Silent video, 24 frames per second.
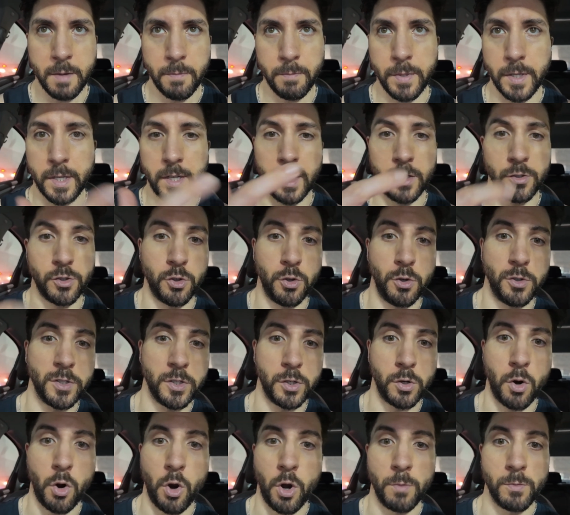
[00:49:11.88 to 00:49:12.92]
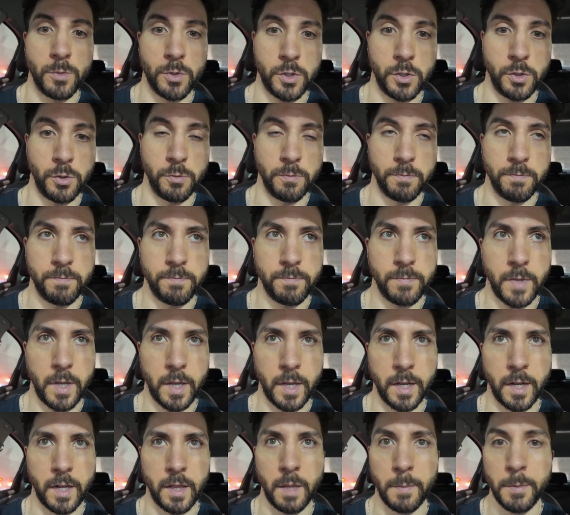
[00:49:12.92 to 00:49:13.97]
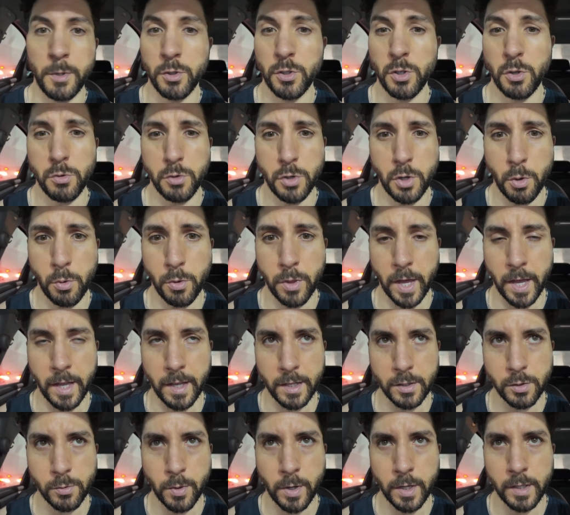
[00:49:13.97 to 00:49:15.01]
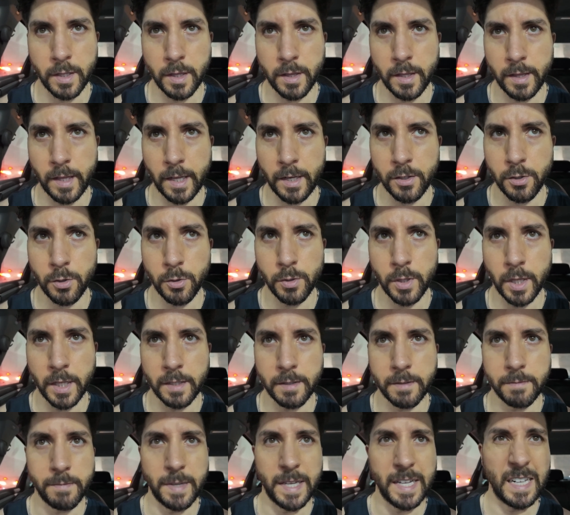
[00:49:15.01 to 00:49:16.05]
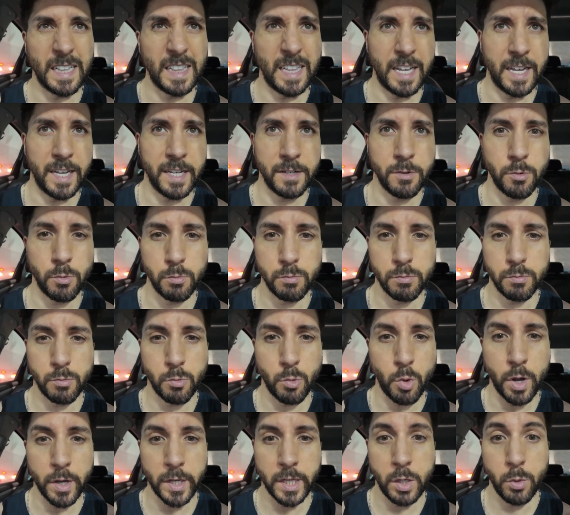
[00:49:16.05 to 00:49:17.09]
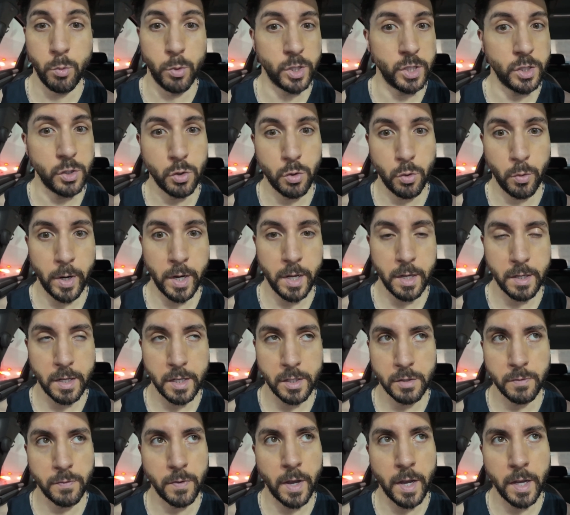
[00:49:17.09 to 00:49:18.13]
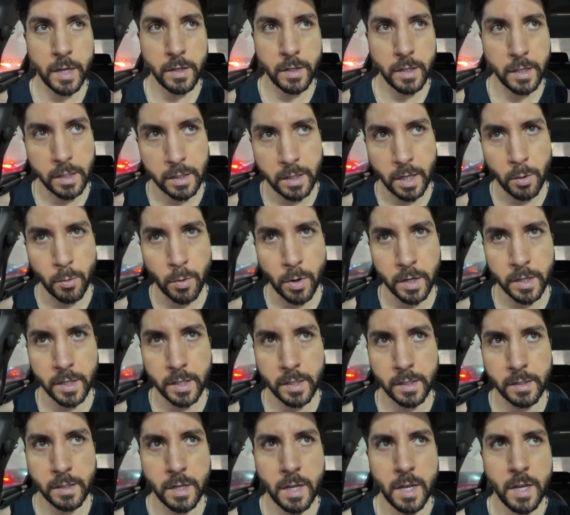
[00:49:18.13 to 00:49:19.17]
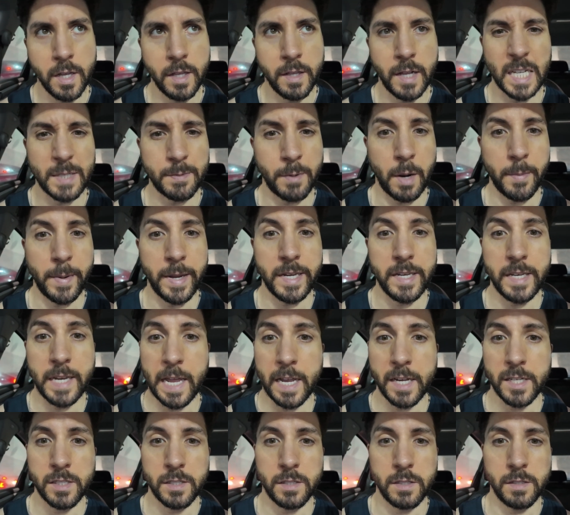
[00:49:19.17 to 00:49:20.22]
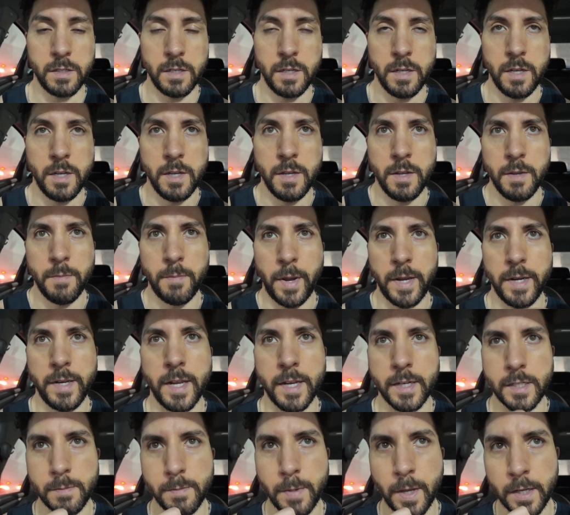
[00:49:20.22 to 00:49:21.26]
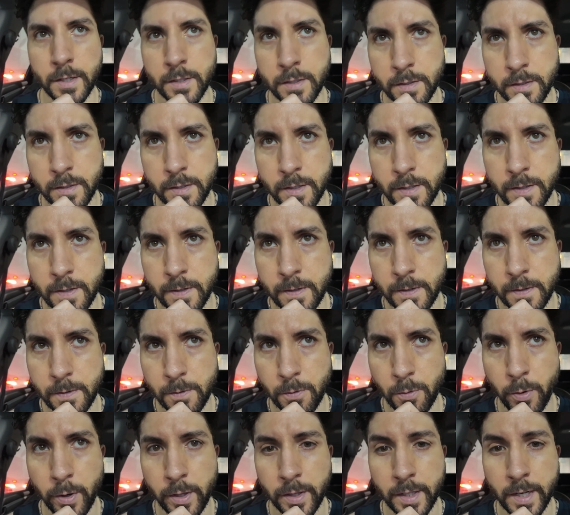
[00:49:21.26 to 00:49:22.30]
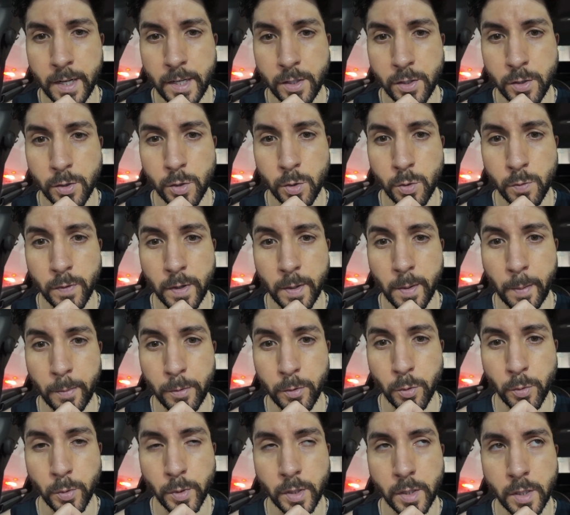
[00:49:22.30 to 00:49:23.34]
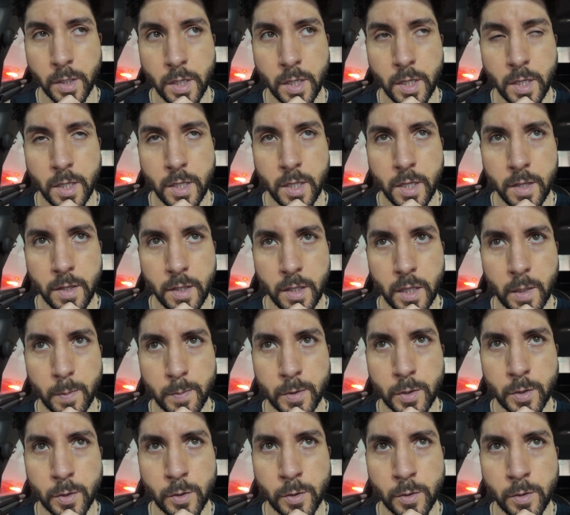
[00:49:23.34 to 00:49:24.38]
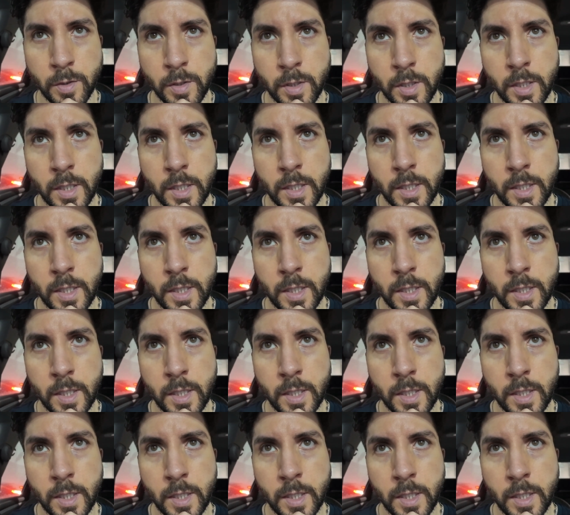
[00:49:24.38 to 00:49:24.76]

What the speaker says: because you're using your arms too. And a lot of people don't know that. That's why they do like incline walking, which is great. It's fine. Incline walking, that's probably my next best one that I do if I'm not doing the elliptical.